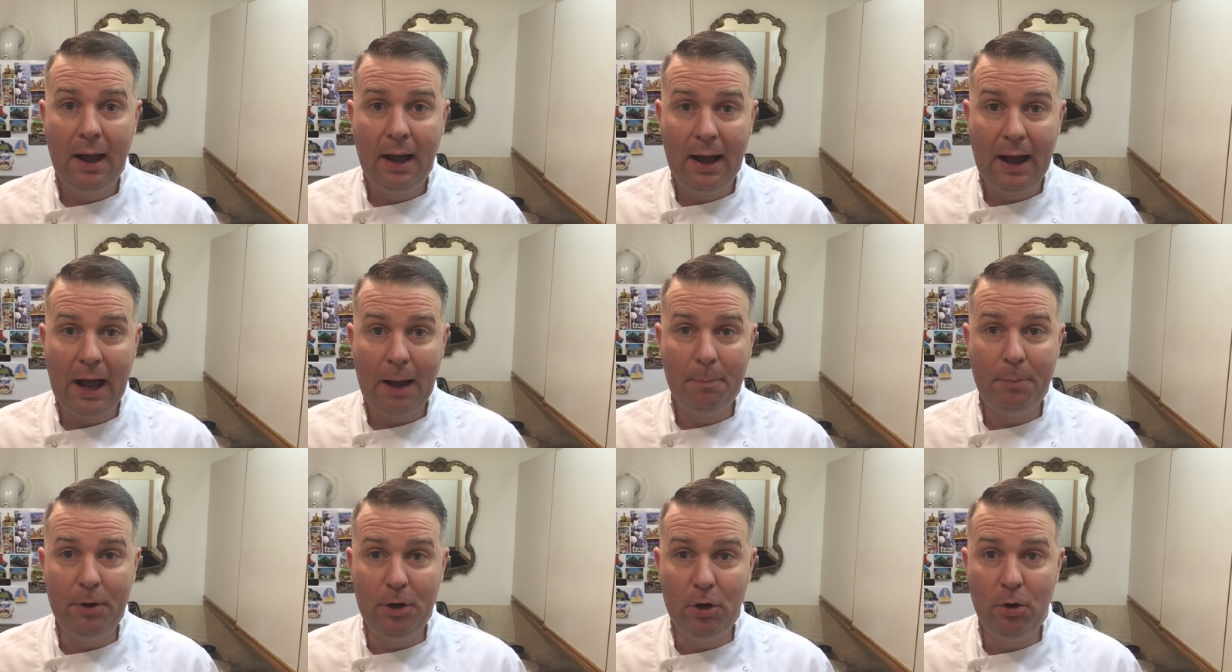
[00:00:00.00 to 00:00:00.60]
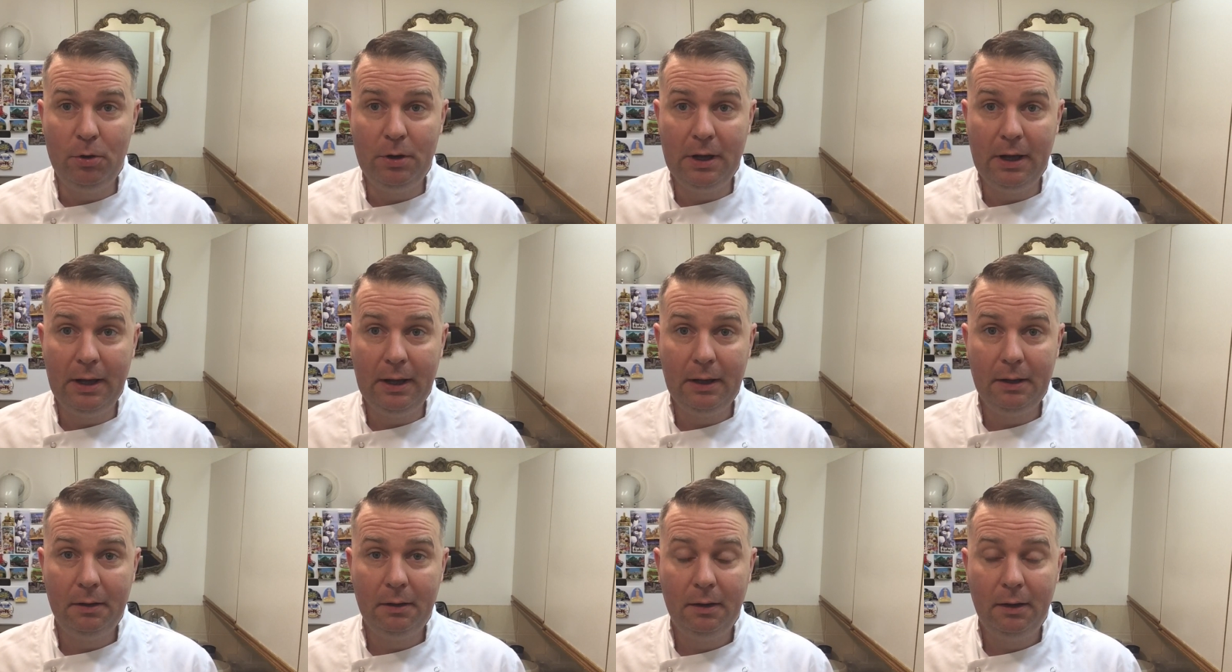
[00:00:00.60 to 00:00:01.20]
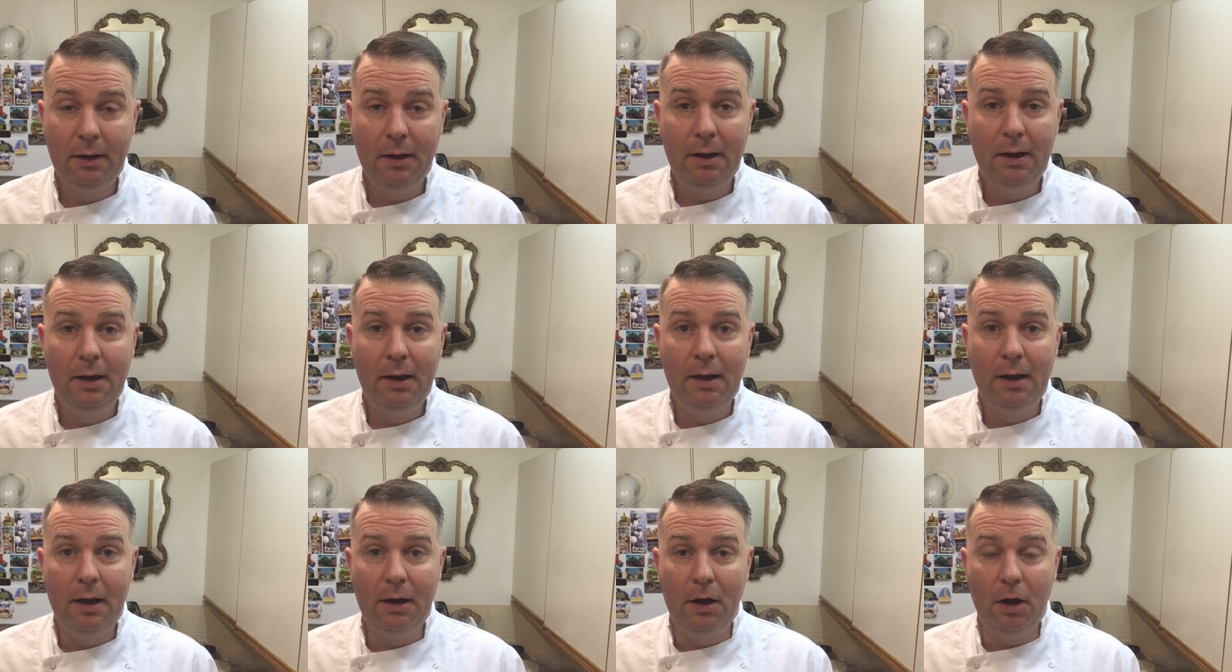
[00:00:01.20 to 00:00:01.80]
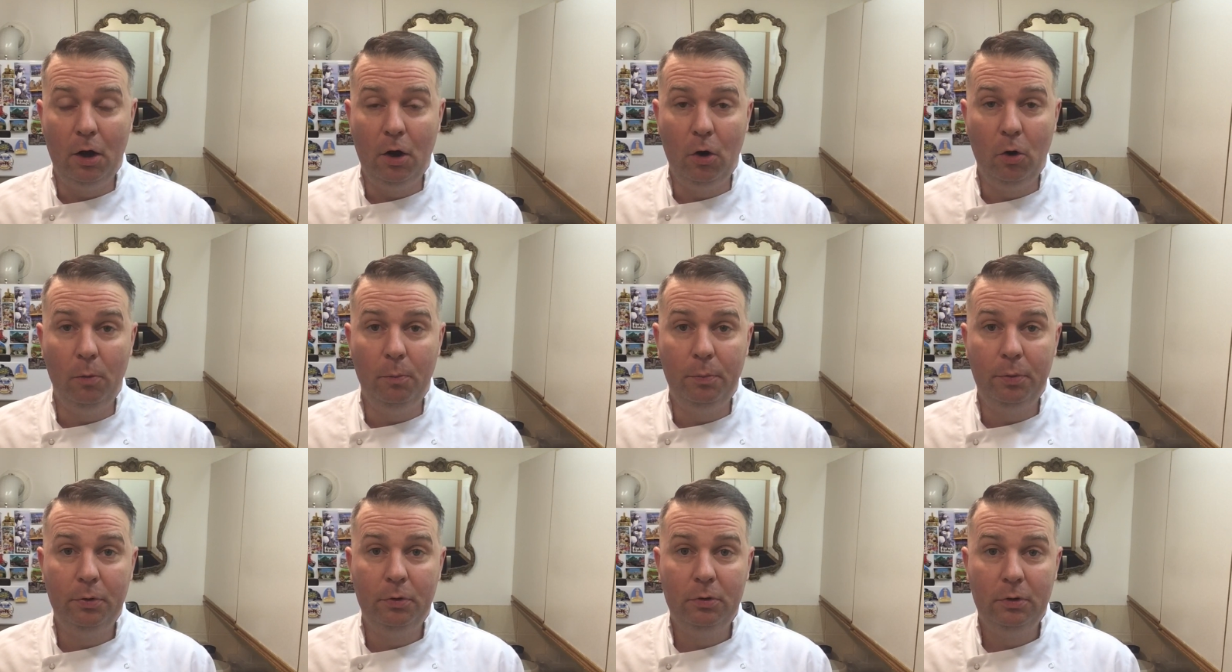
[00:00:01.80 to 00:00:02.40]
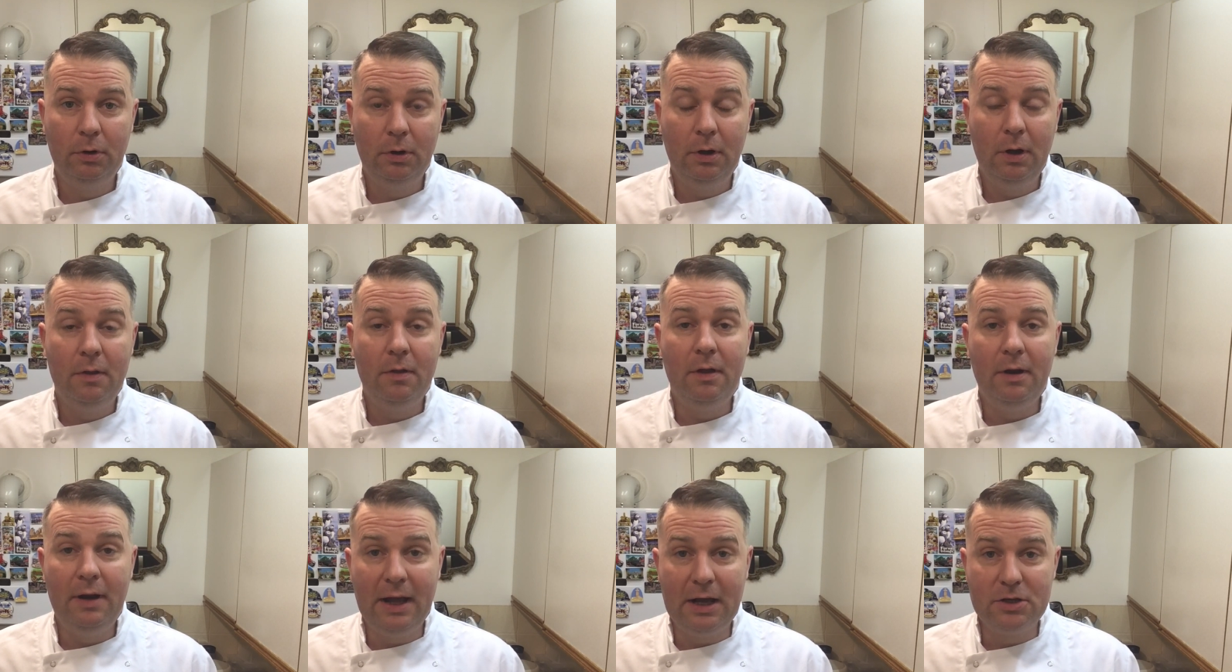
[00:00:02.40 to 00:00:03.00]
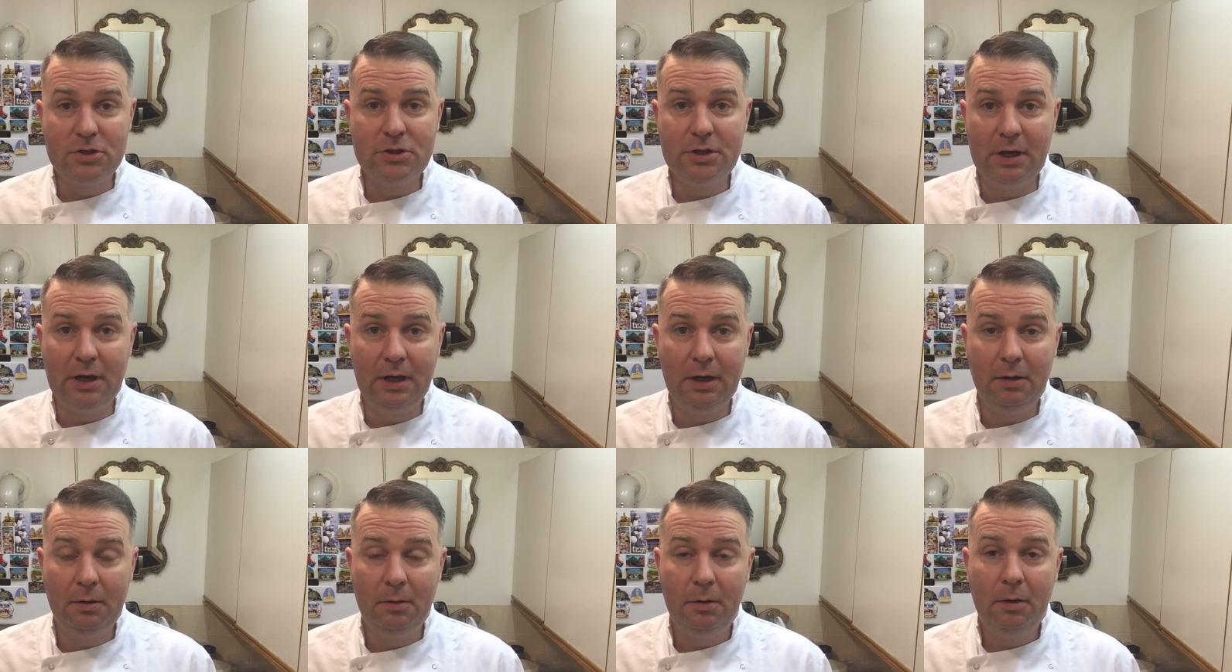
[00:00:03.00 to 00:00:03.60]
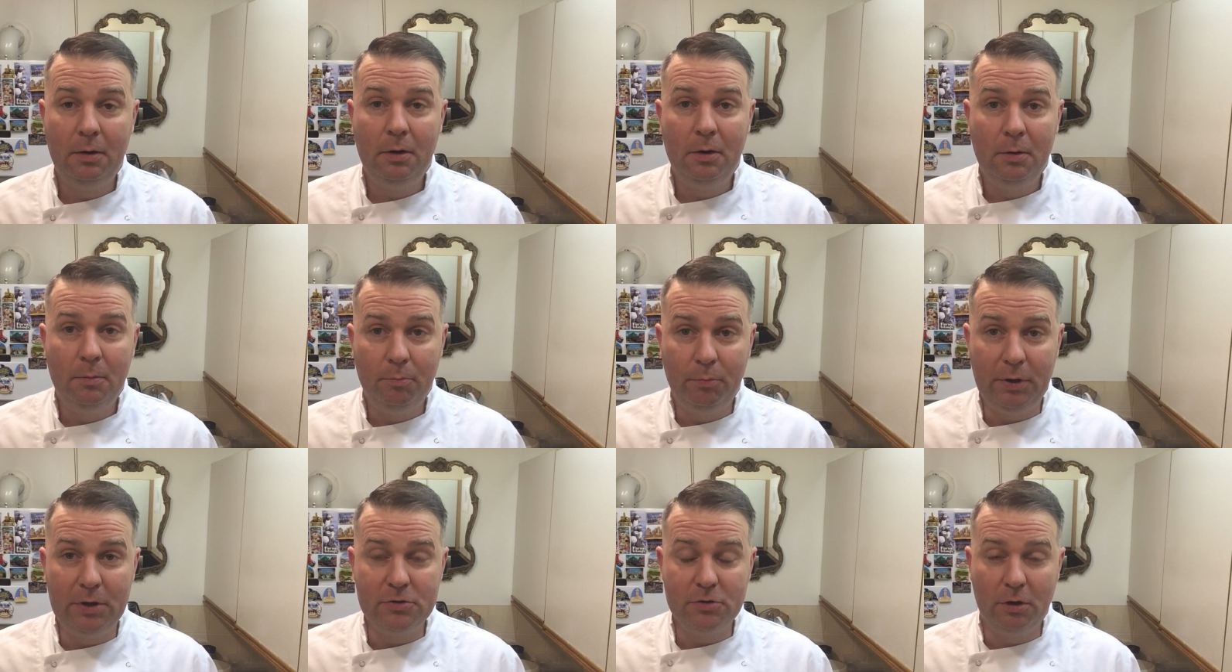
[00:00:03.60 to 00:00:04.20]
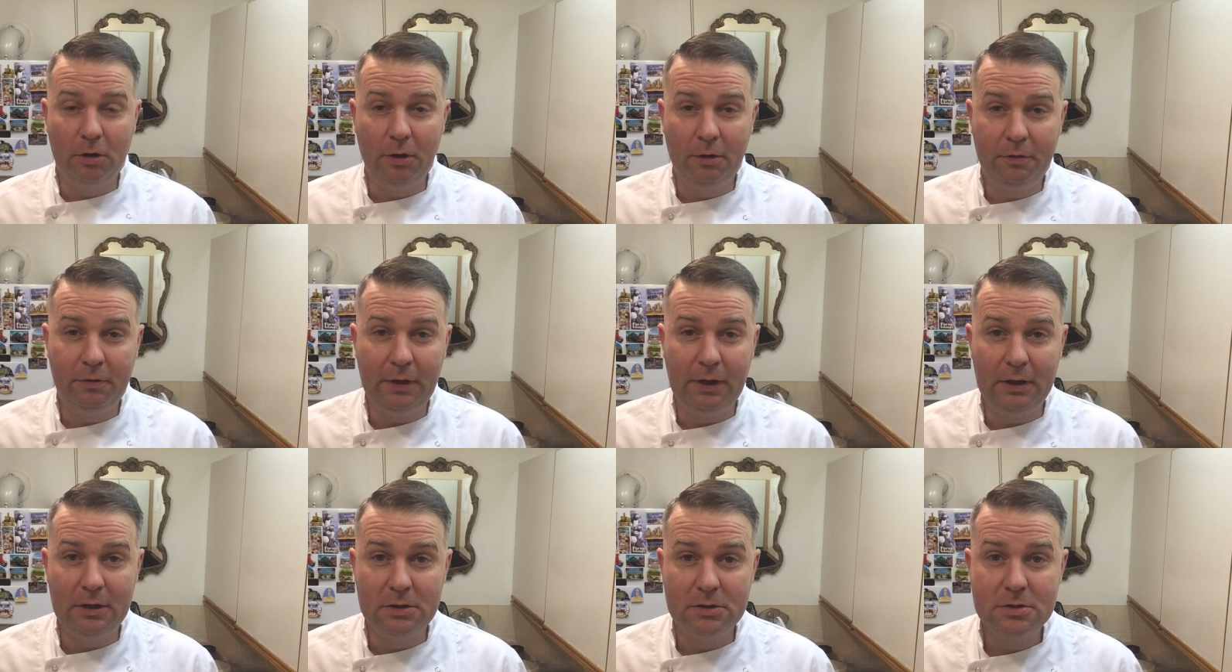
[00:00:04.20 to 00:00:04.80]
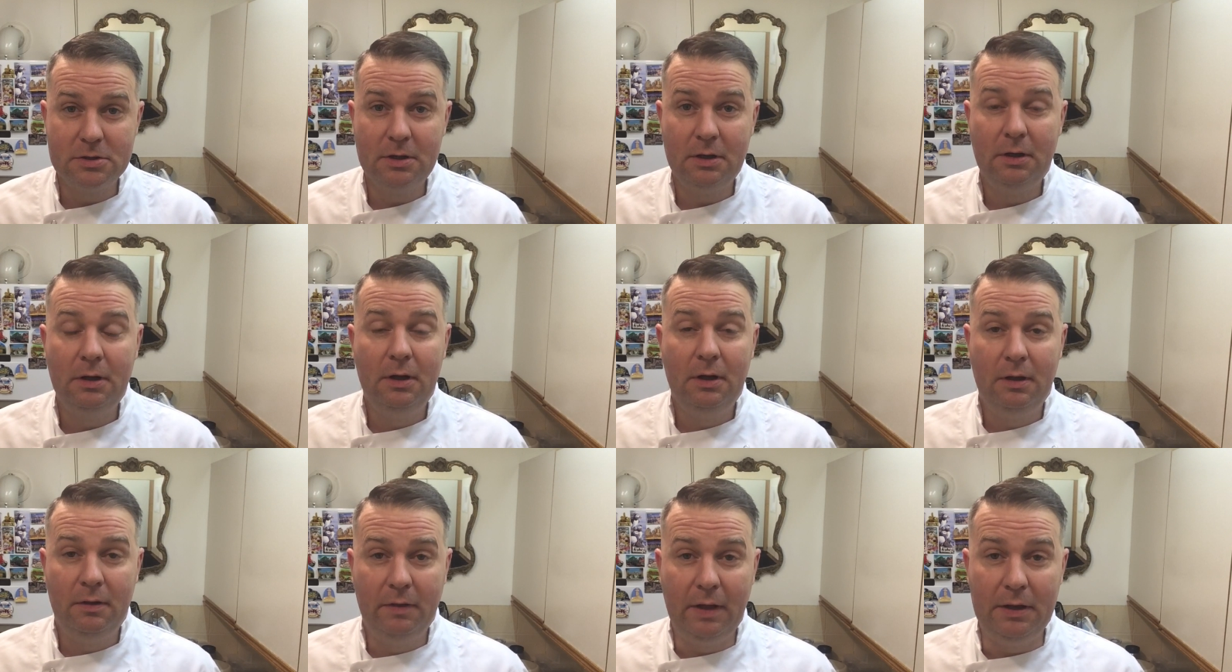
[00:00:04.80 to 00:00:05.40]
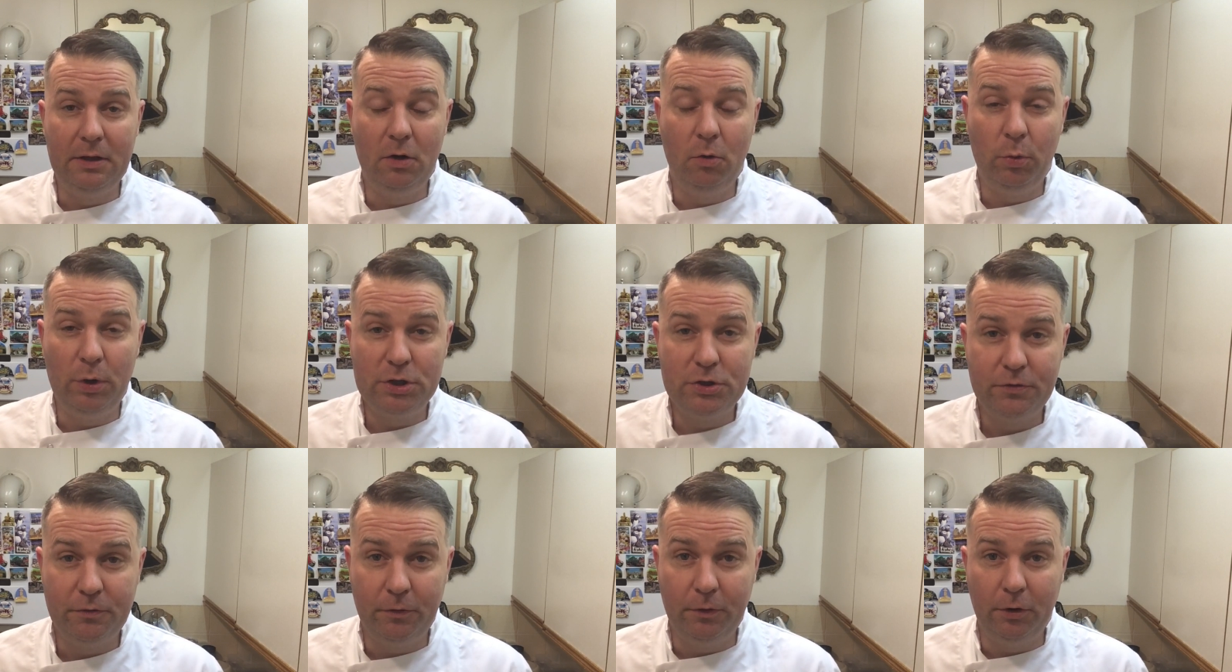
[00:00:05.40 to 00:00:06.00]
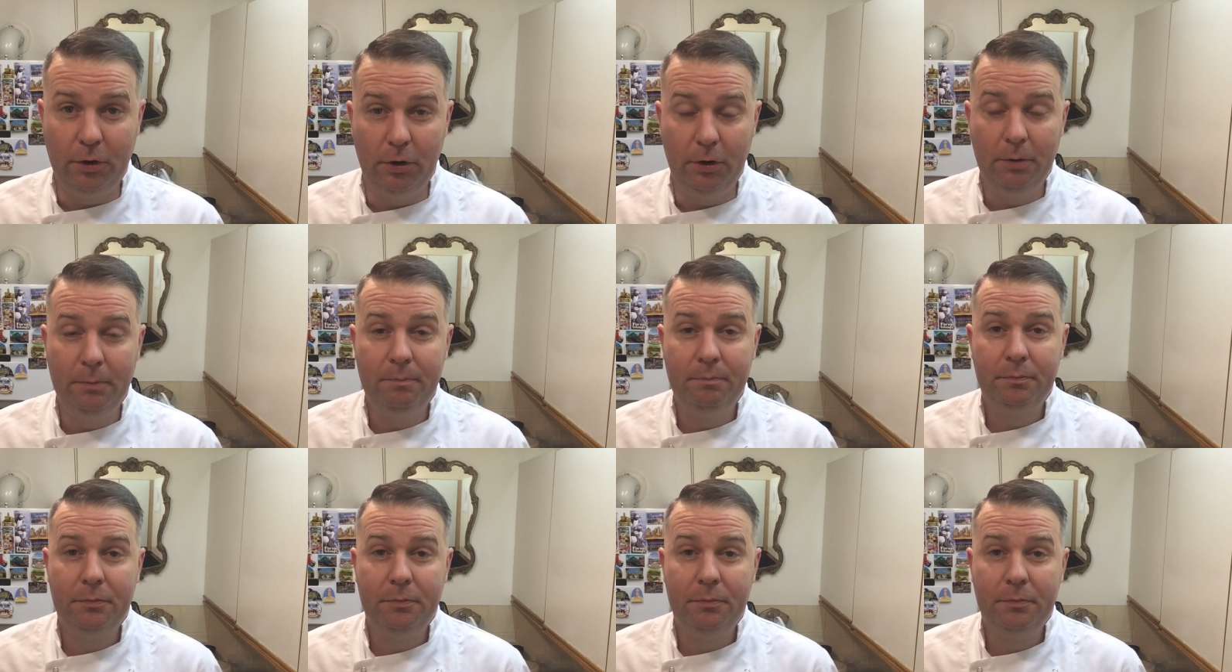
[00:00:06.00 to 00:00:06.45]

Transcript: Happy New Year, and I hope the next year brings all the things that you wish for.